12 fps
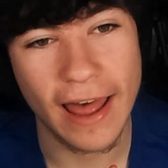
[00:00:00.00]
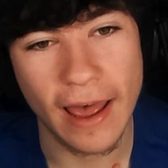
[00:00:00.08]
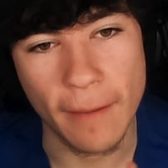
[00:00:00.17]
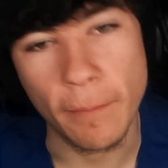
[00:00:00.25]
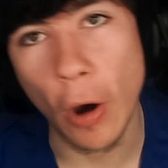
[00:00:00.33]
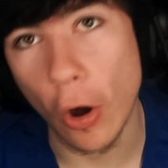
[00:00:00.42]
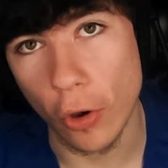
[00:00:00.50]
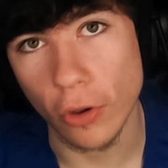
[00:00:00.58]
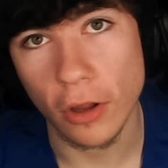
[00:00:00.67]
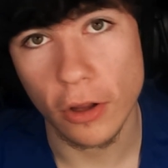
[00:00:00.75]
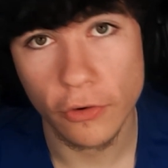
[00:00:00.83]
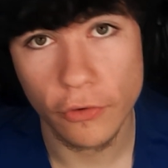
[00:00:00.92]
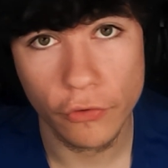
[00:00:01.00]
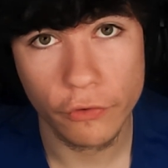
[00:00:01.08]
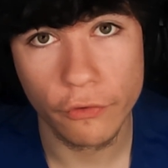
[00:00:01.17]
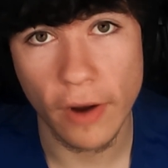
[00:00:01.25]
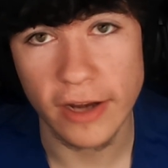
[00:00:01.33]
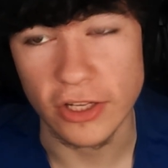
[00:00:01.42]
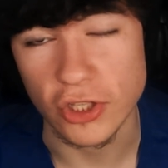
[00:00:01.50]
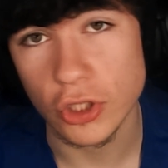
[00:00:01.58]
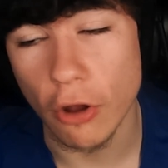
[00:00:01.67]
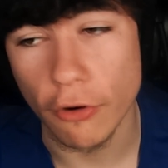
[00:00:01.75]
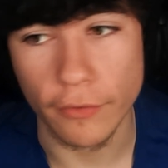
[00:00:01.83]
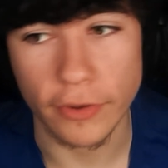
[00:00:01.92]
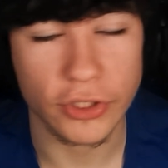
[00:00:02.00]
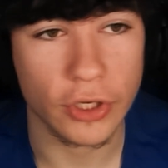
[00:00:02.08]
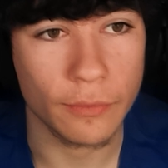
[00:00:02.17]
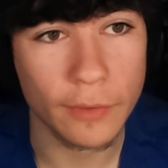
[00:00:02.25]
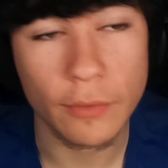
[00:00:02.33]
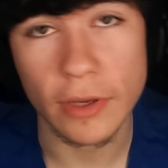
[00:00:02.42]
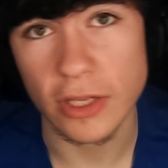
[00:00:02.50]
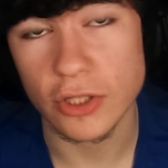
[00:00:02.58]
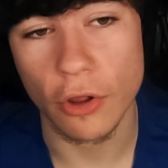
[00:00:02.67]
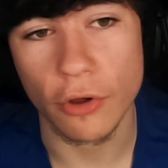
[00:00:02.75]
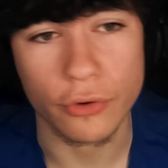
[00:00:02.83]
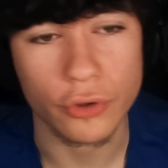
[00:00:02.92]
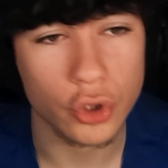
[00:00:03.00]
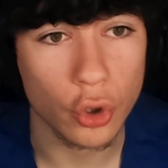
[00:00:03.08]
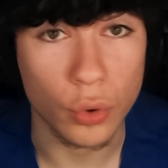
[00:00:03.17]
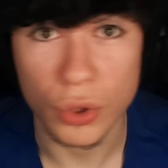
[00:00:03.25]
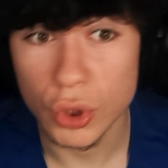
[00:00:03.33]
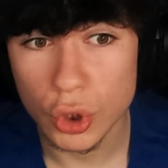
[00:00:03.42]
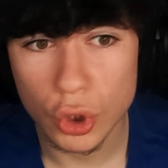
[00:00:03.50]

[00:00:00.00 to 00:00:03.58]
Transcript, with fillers: a ball try to slaughter us, and we don't get slaughtered, so